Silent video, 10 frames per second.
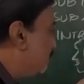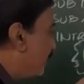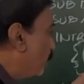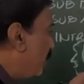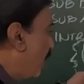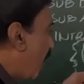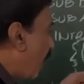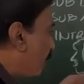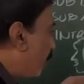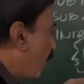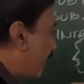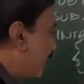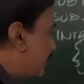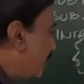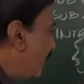medulla
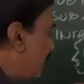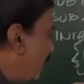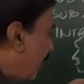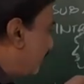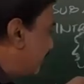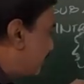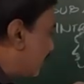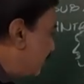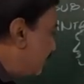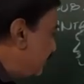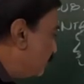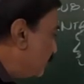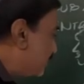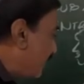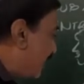oblongata, and it
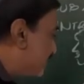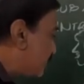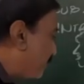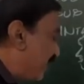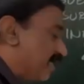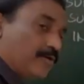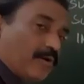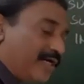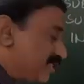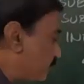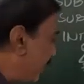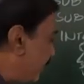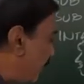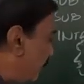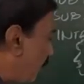continues as spinal cord.
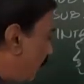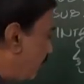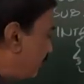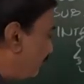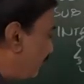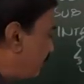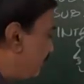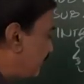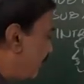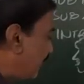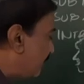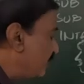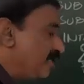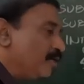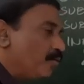Spinal cord will be there
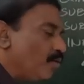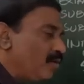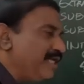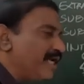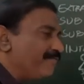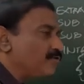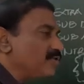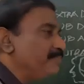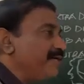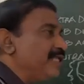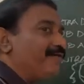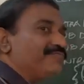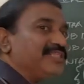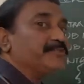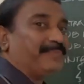only up to the middle of
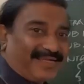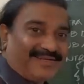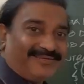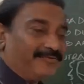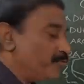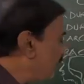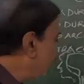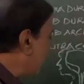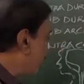the spine. Only